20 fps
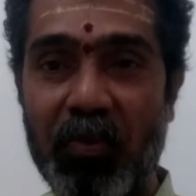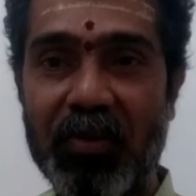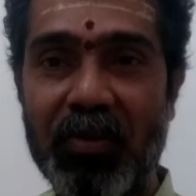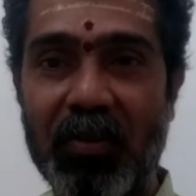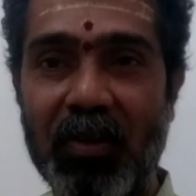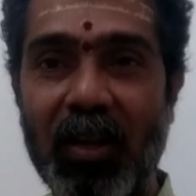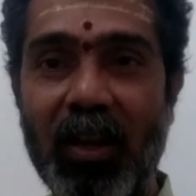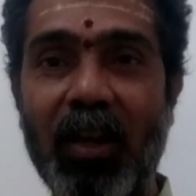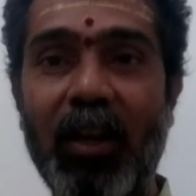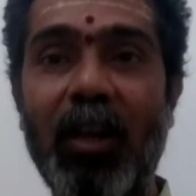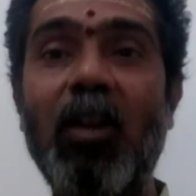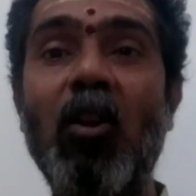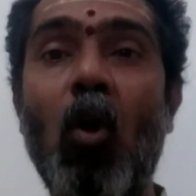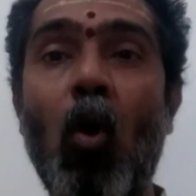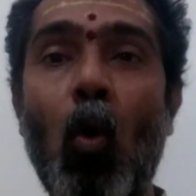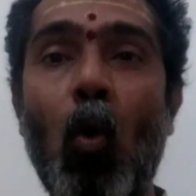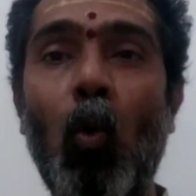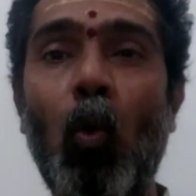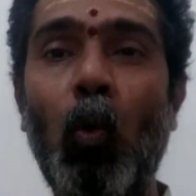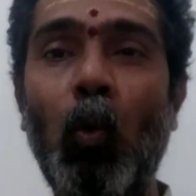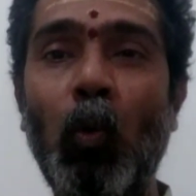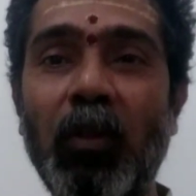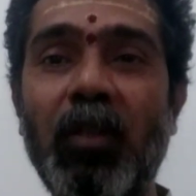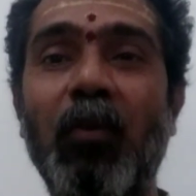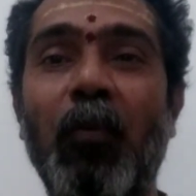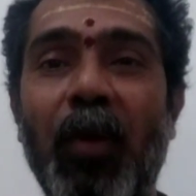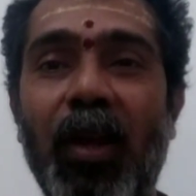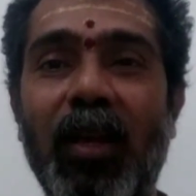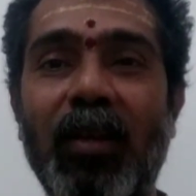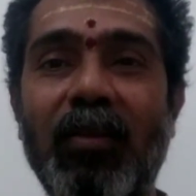us in all the
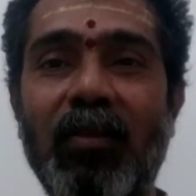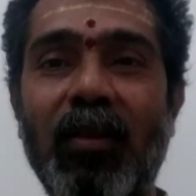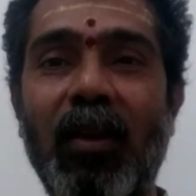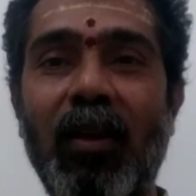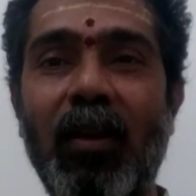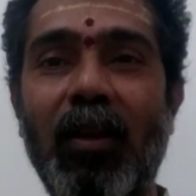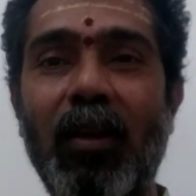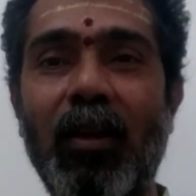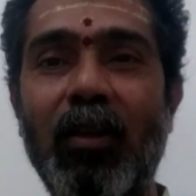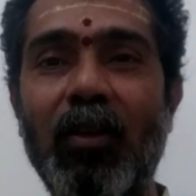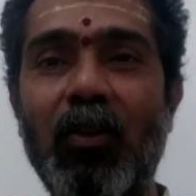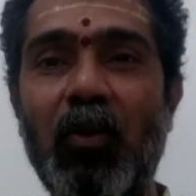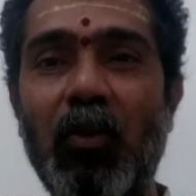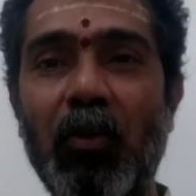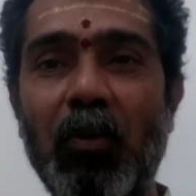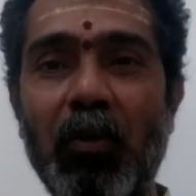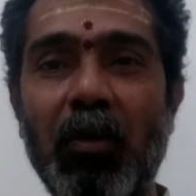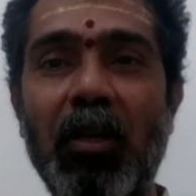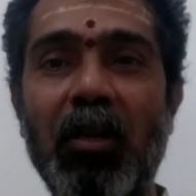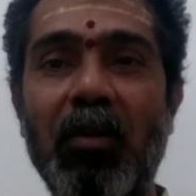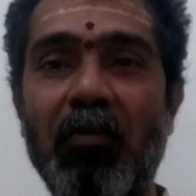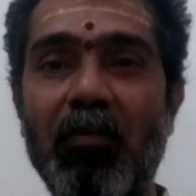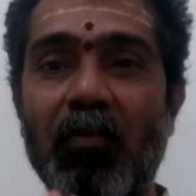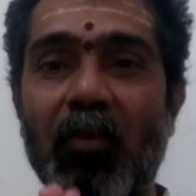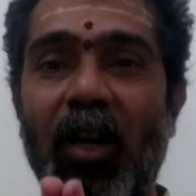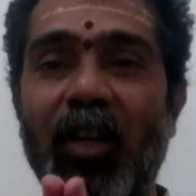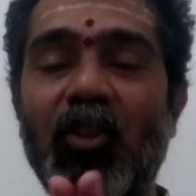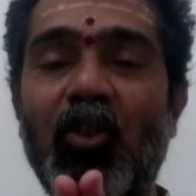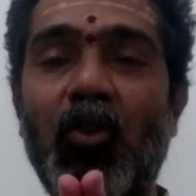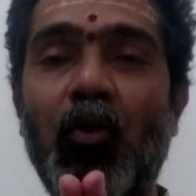ways to
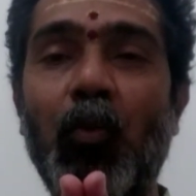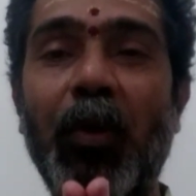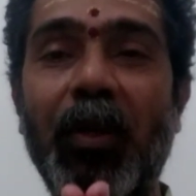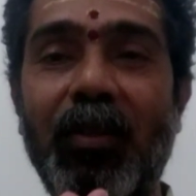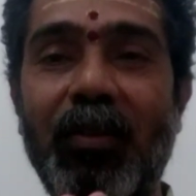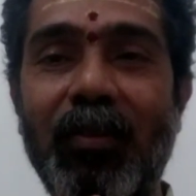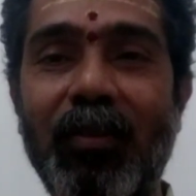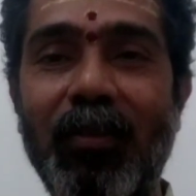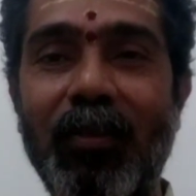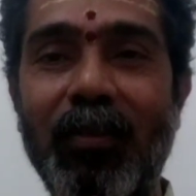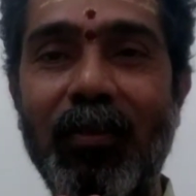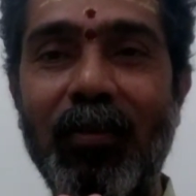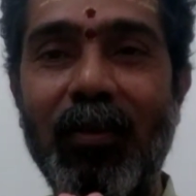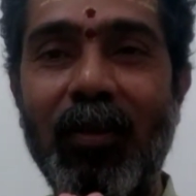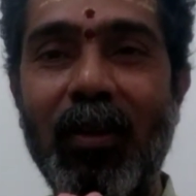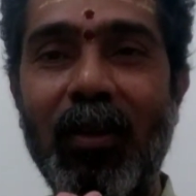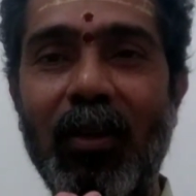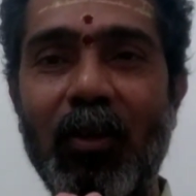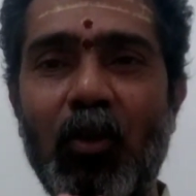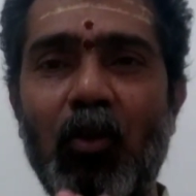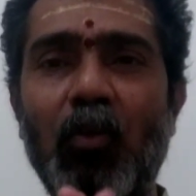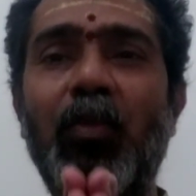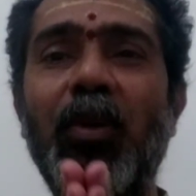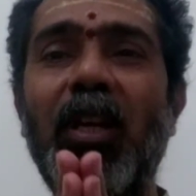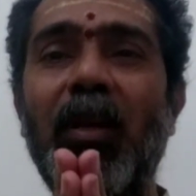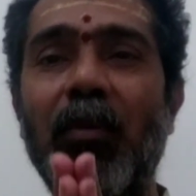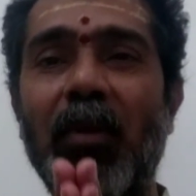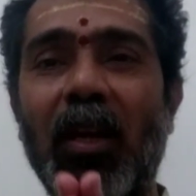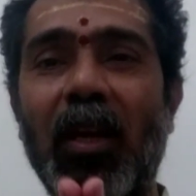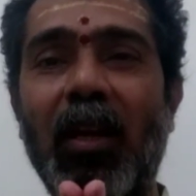merge with, to
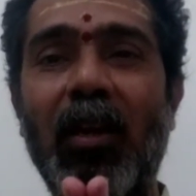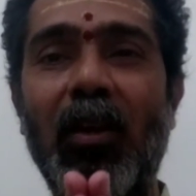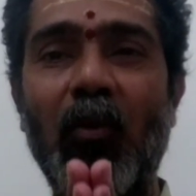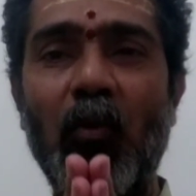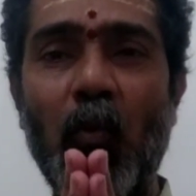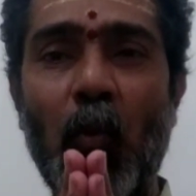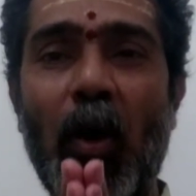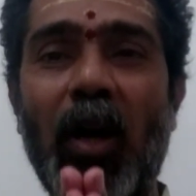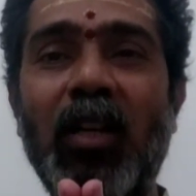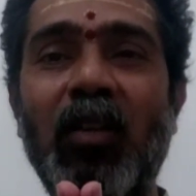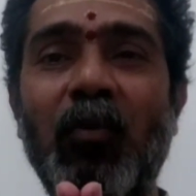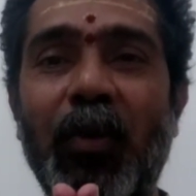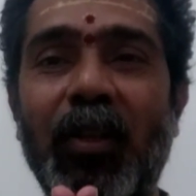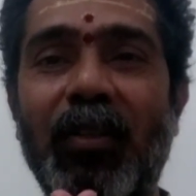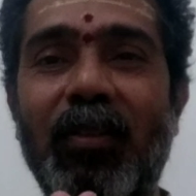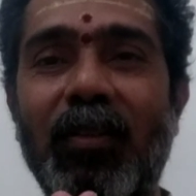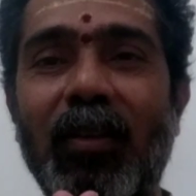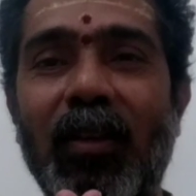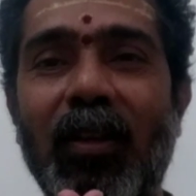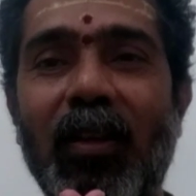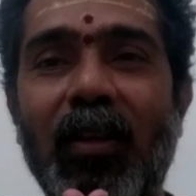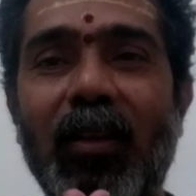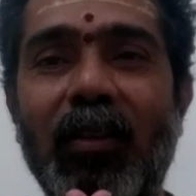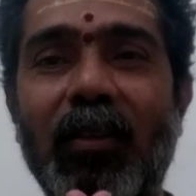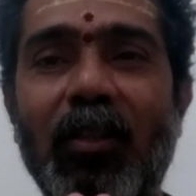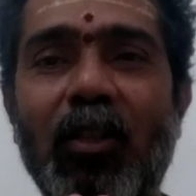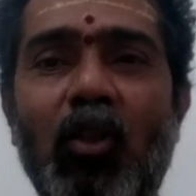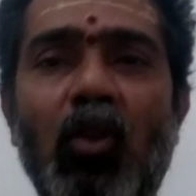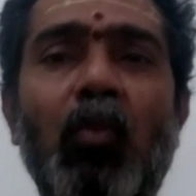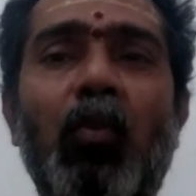be one with
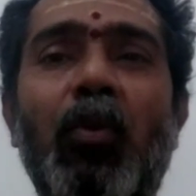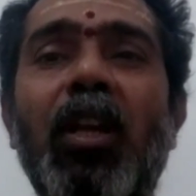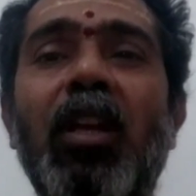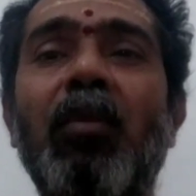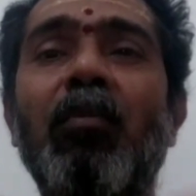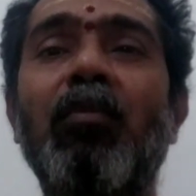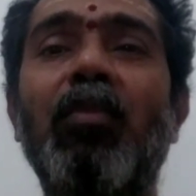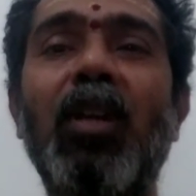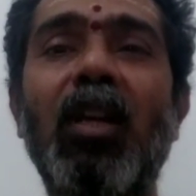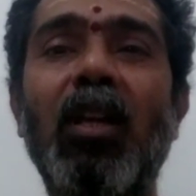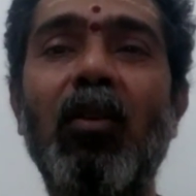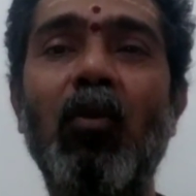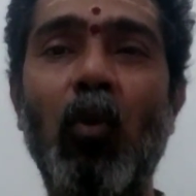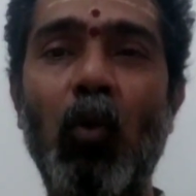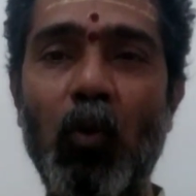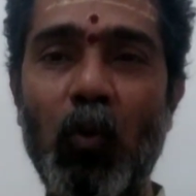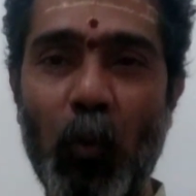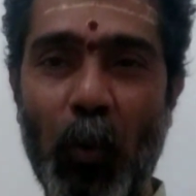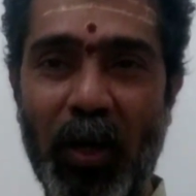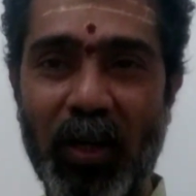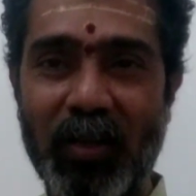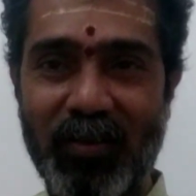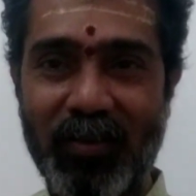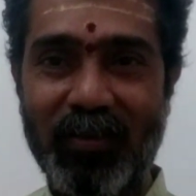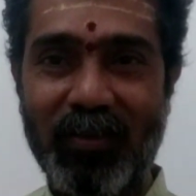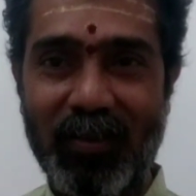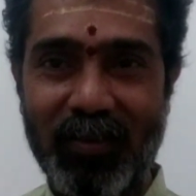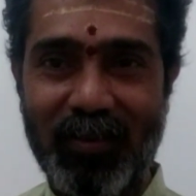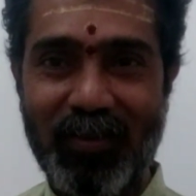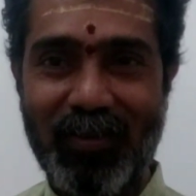the Supreme Being who dwells
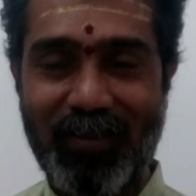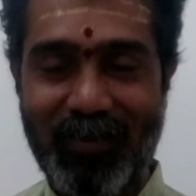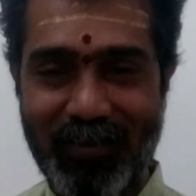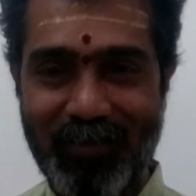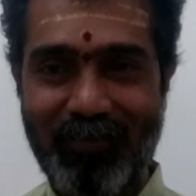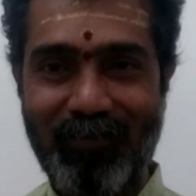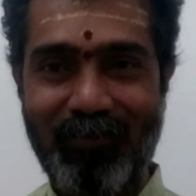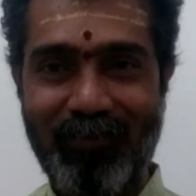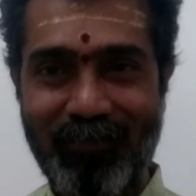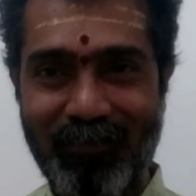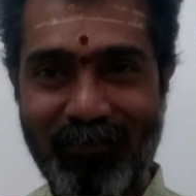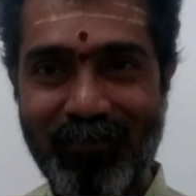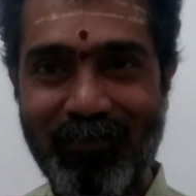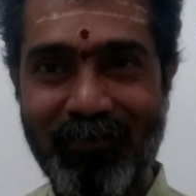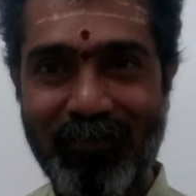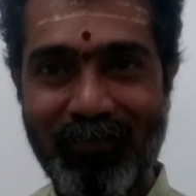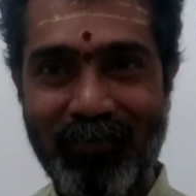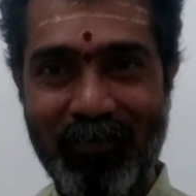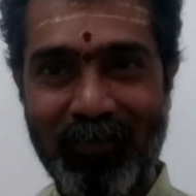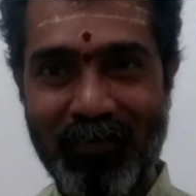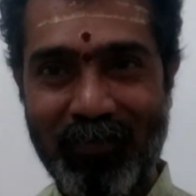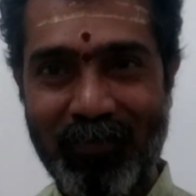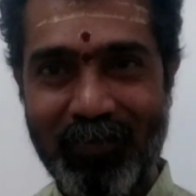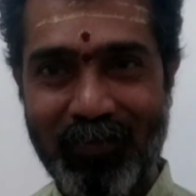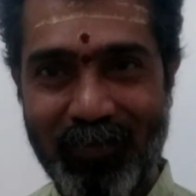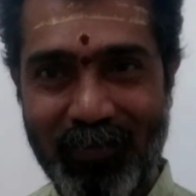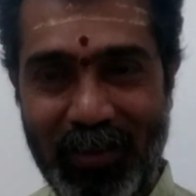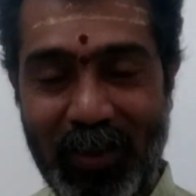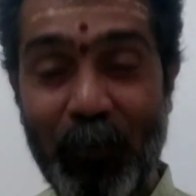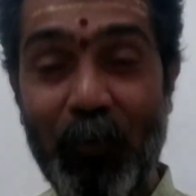in us,
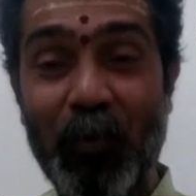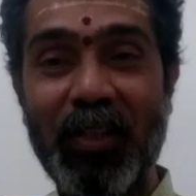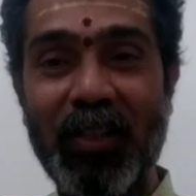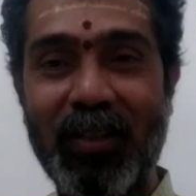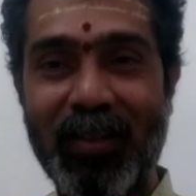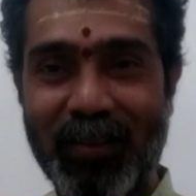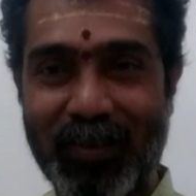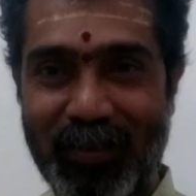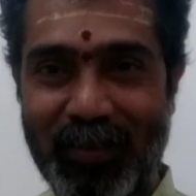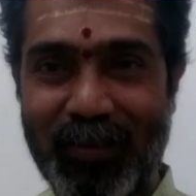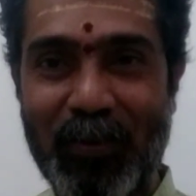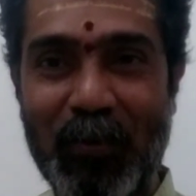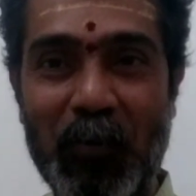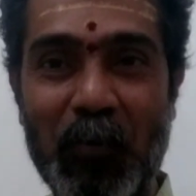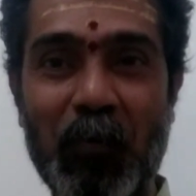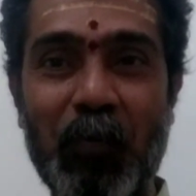within us.